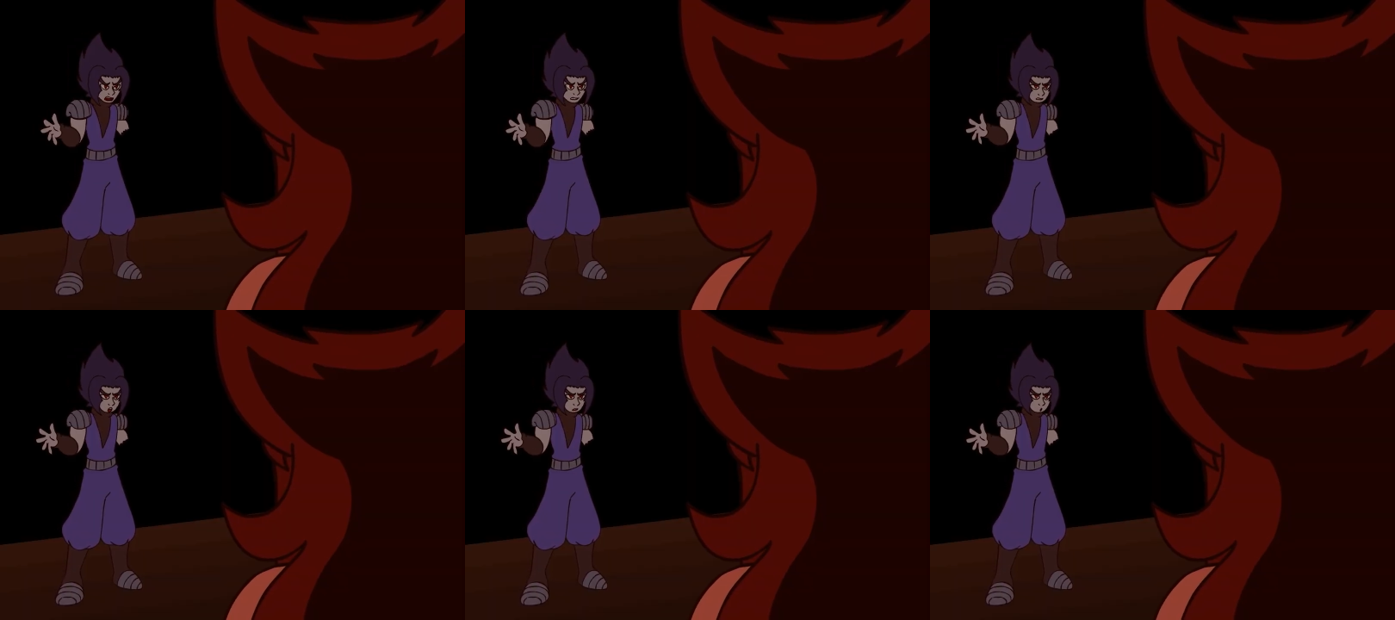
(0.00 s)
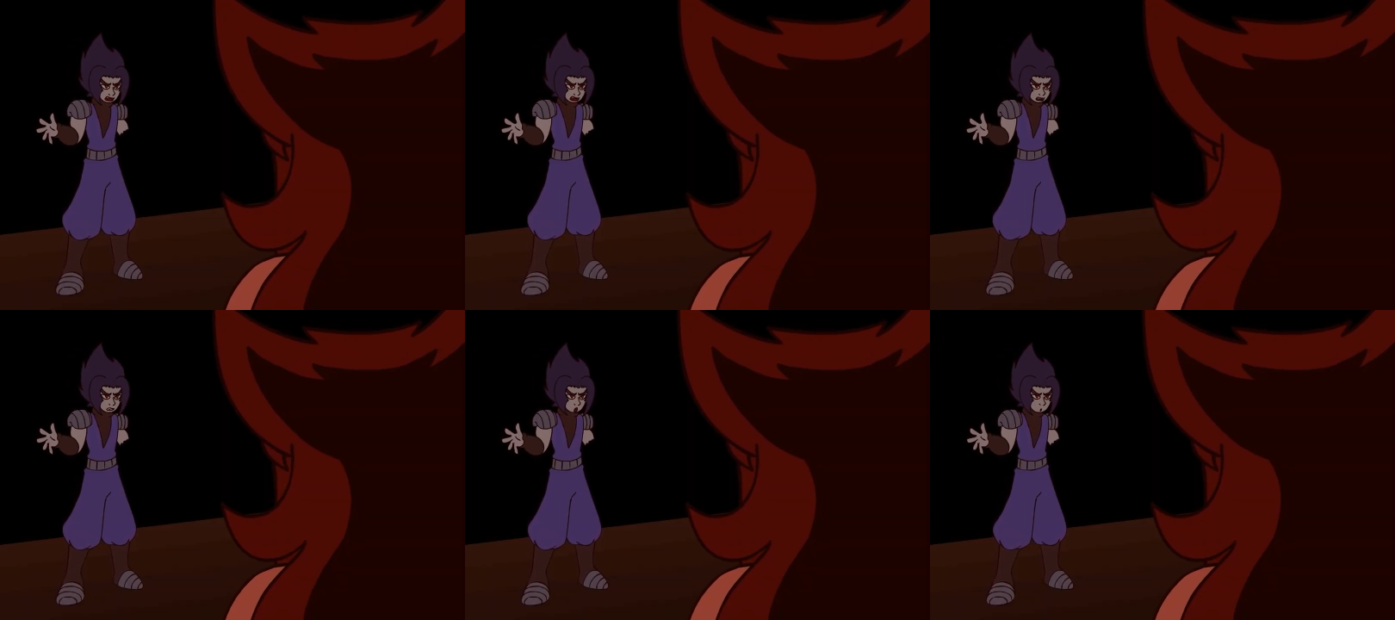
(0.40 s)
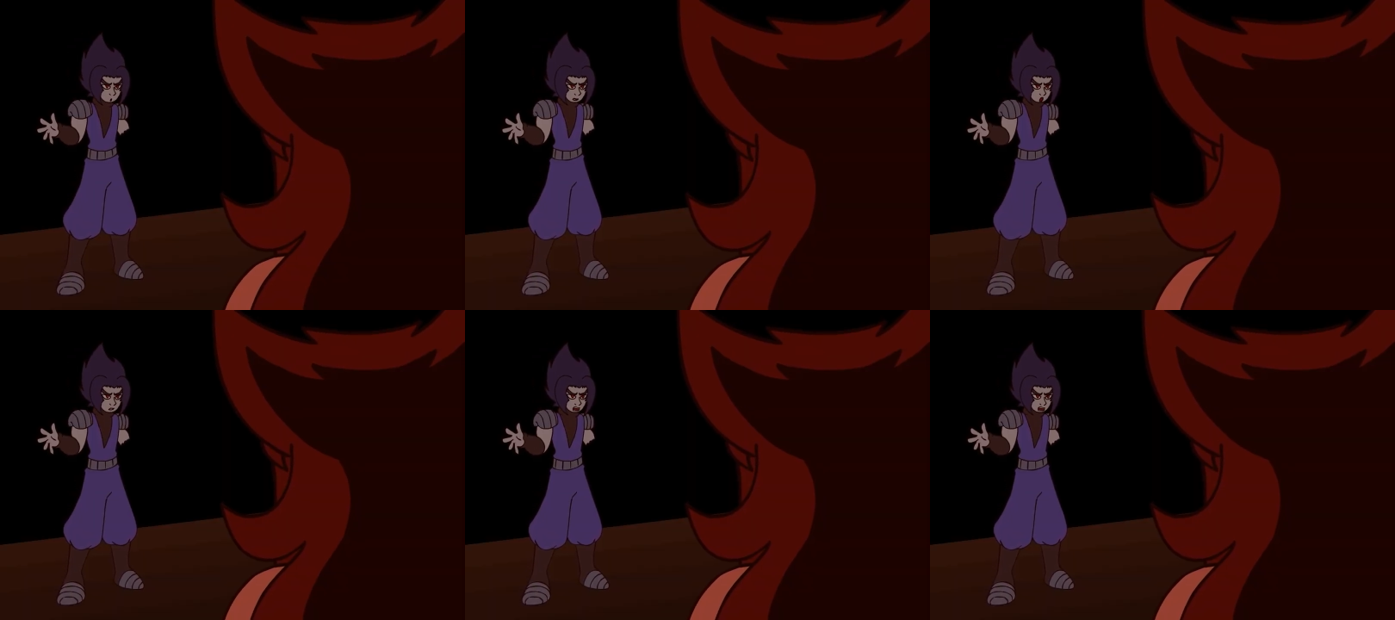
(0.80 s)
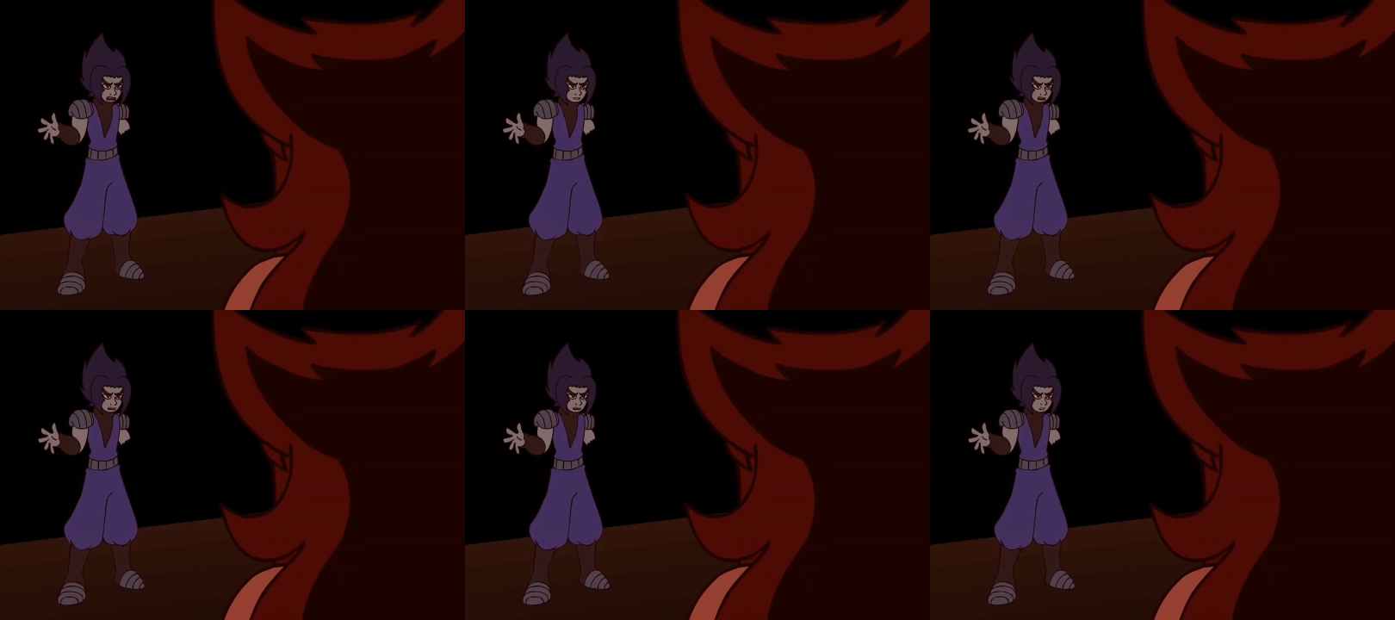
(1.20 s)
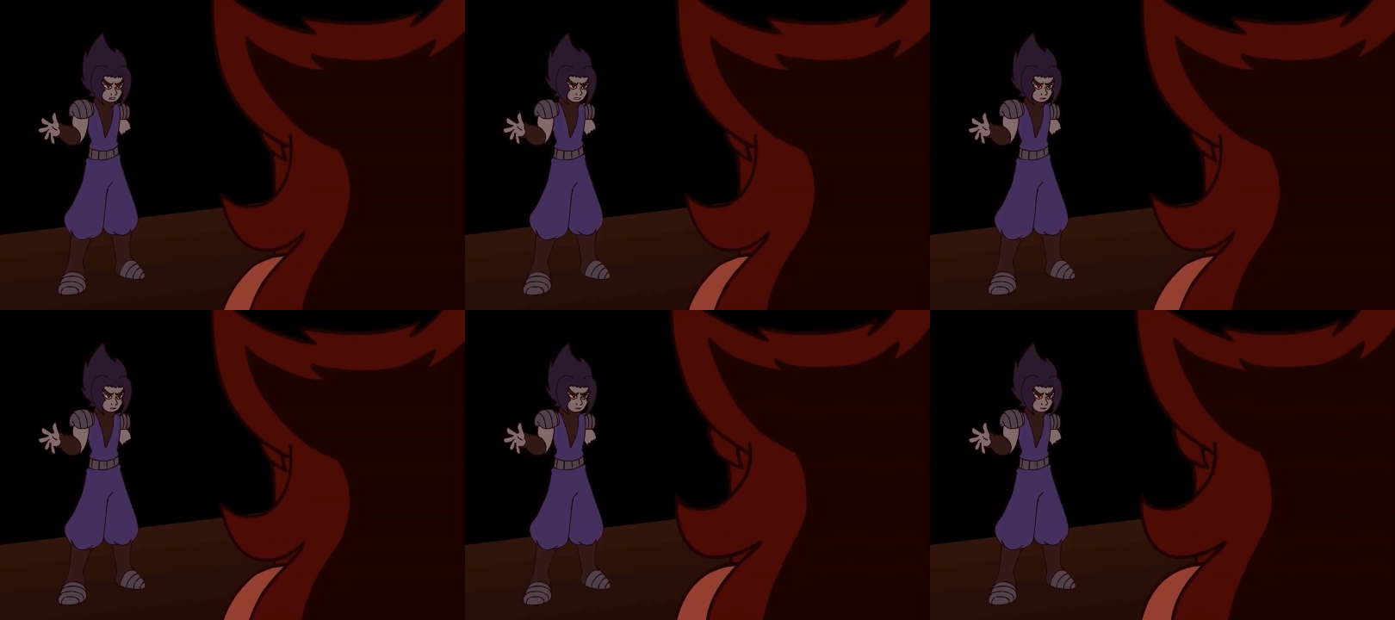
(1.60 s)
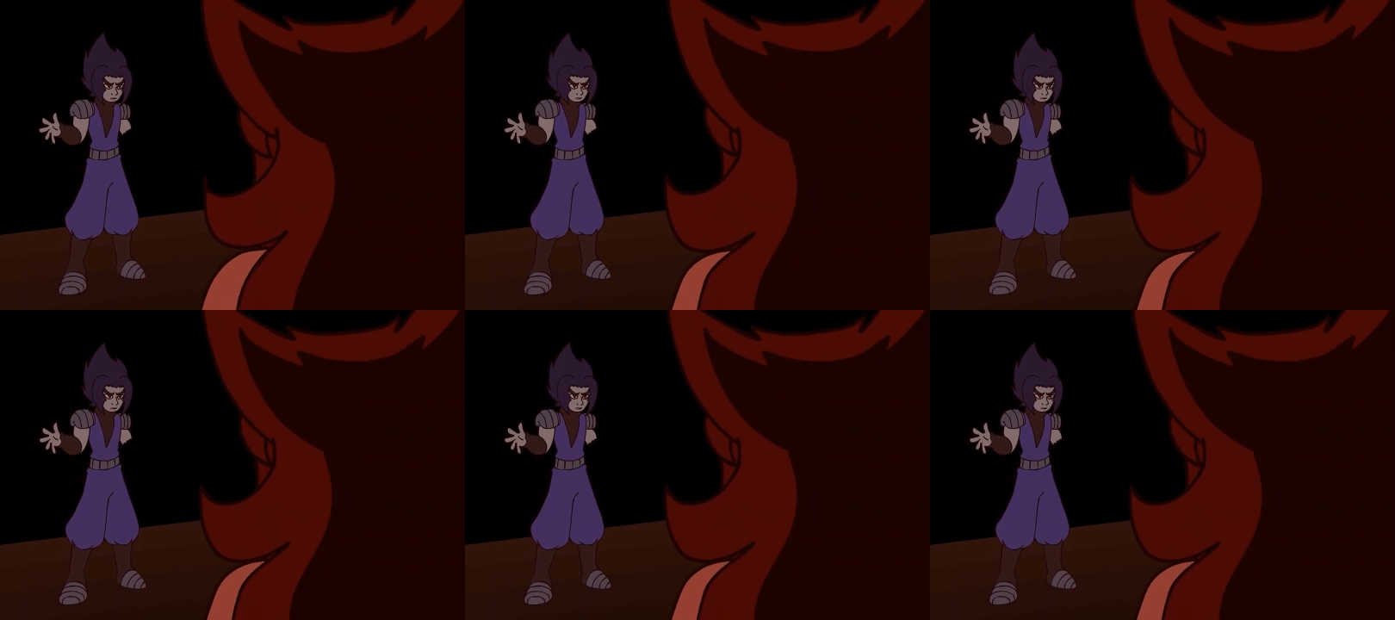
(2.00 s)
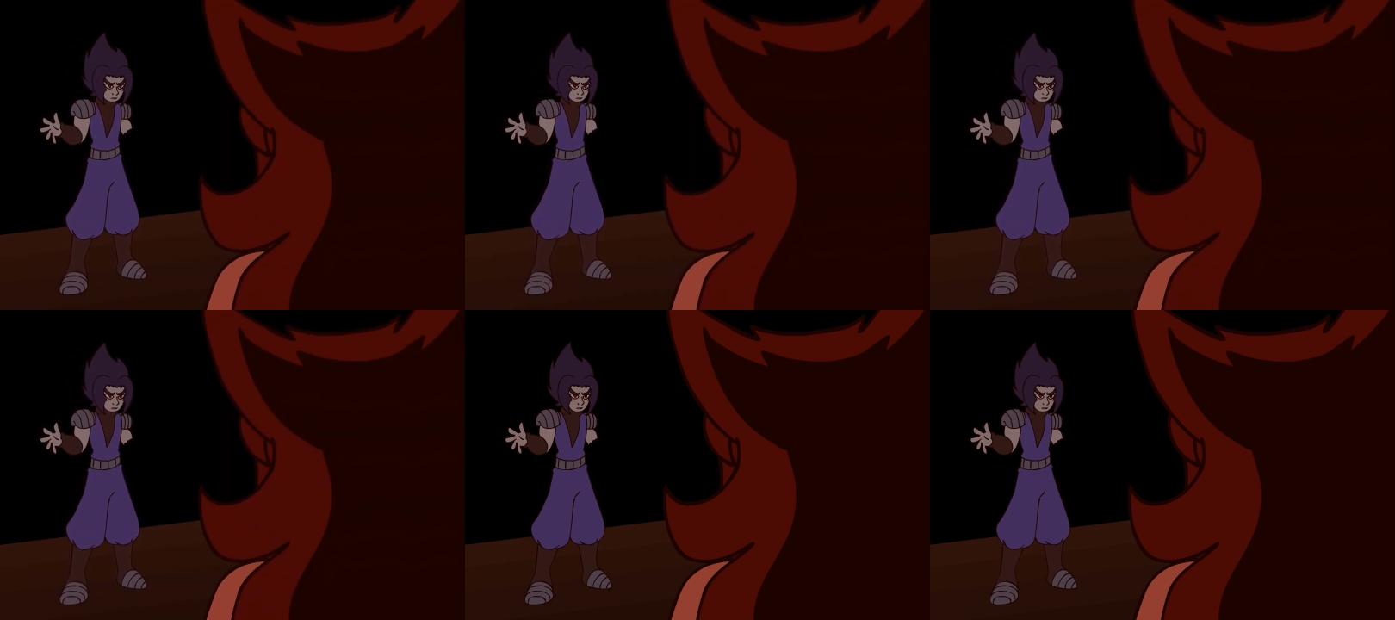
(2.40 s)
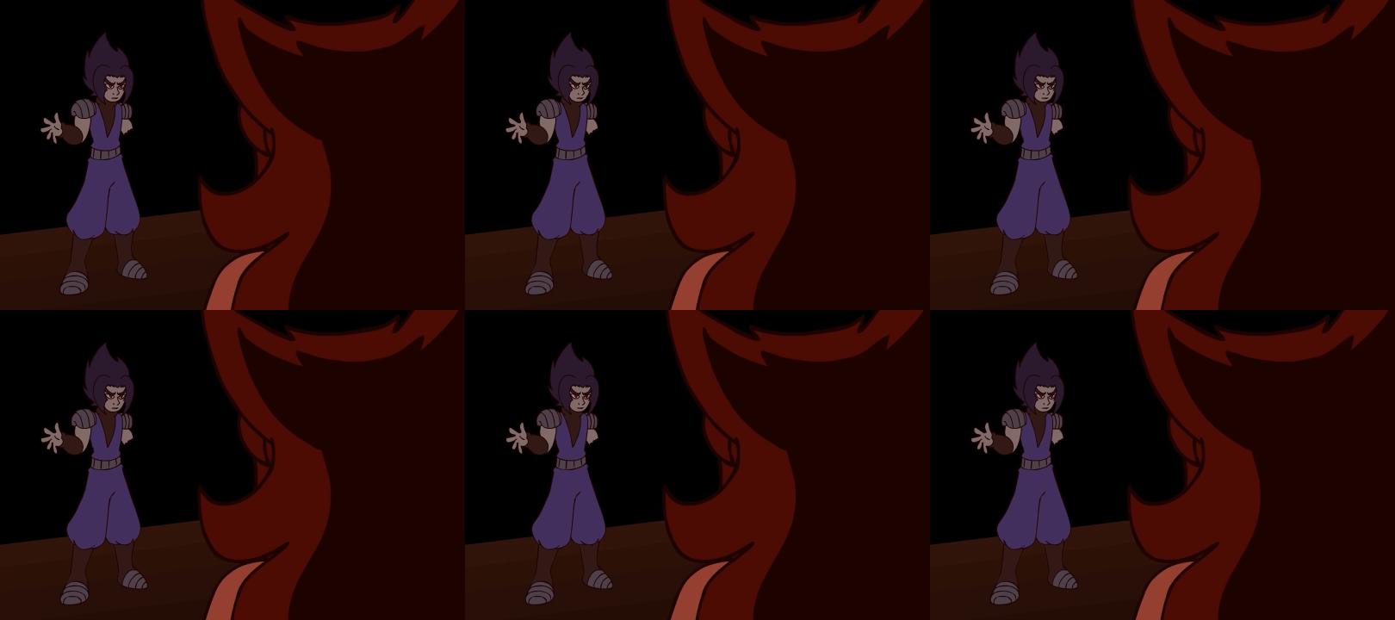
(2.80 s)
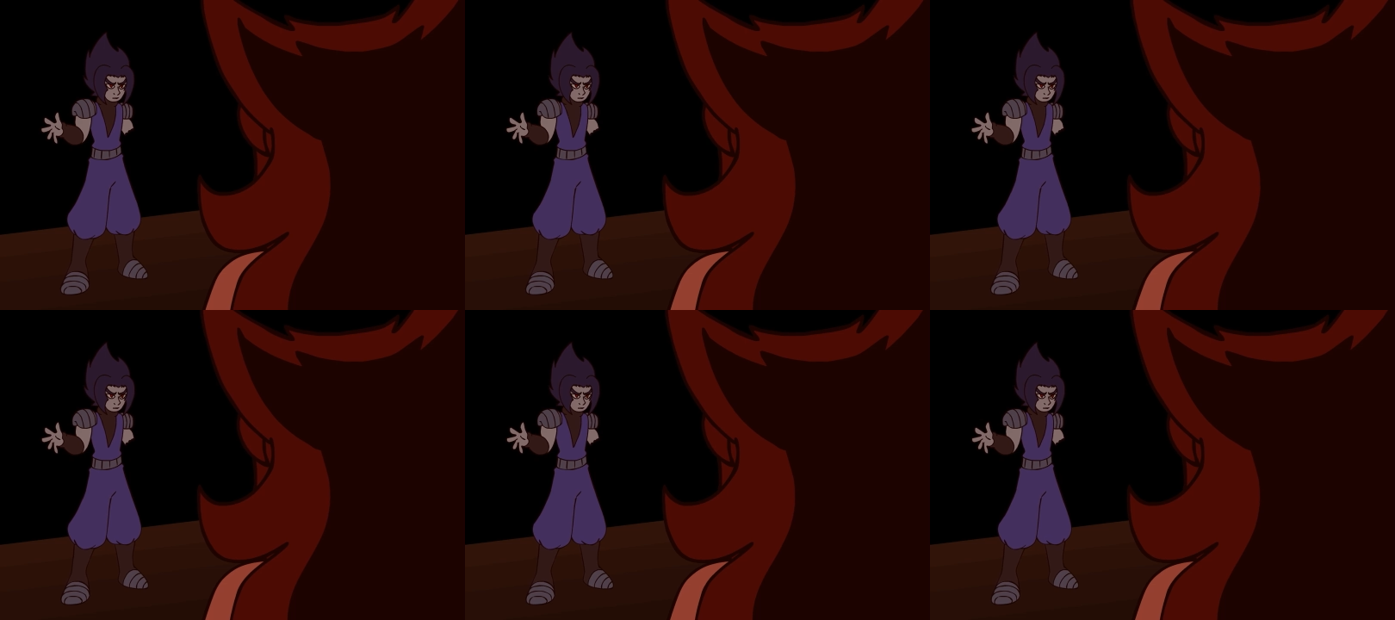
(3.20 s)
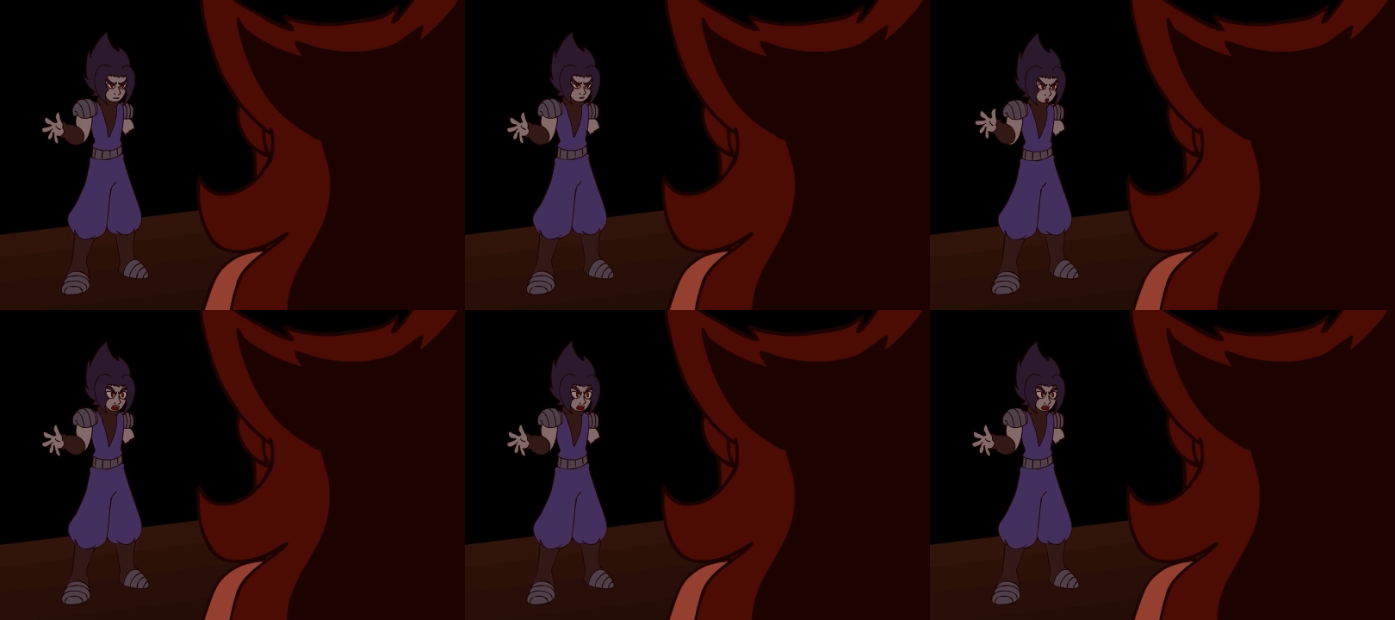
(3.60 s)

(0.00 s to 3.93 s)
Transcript: (no speaker visible)